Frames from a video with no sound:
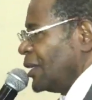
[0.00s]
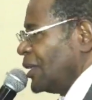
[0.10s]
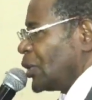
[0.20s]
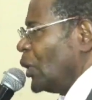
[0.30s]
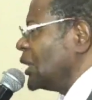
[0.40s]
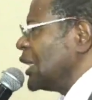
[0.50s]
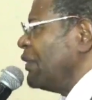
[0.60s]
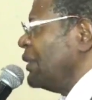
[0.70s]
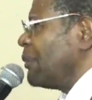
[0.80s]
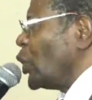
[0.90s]
Don't
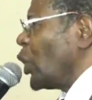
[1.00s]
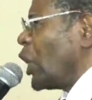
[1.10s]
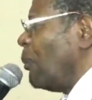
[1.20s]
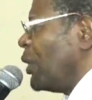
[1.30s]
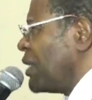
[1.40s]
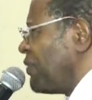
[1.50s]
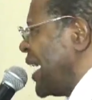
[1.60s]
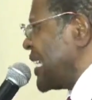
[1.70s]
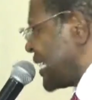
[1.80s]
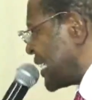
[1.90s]
even let me talk about the
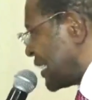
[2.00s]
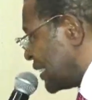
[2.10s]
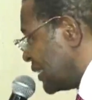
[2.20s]
fast.